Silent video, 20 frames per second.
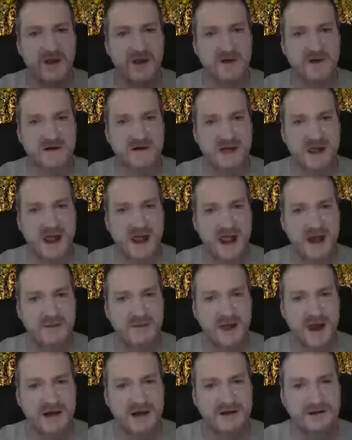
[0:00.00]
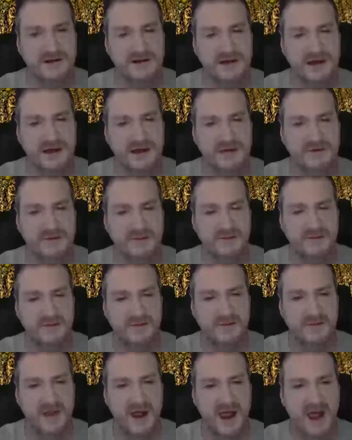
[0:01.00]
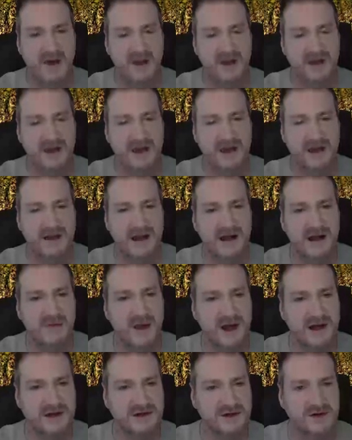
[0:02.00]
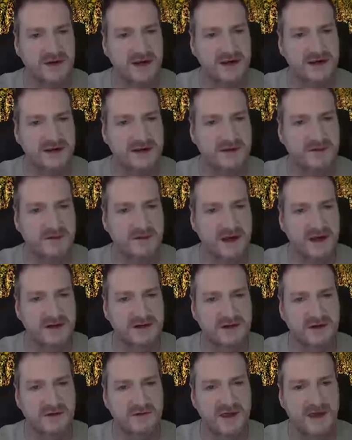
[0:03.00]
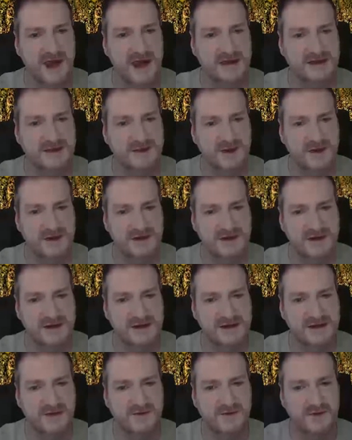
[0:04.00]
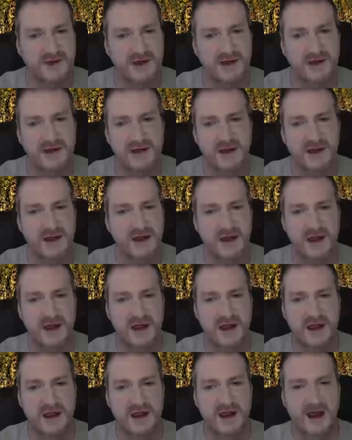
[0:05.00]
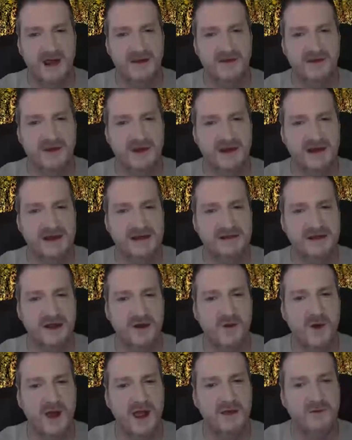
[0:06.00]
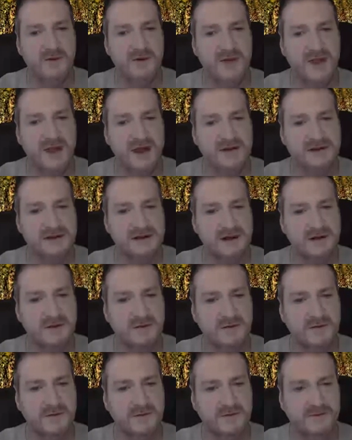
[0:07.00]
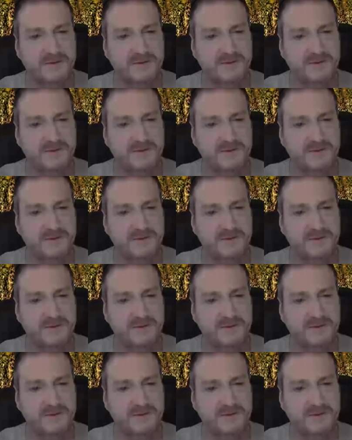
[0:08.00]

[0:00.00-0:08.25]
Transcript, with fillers: how I got uh, animated, uh, how I could get an animated tree into into the artist version of the software. And there really is no way without um,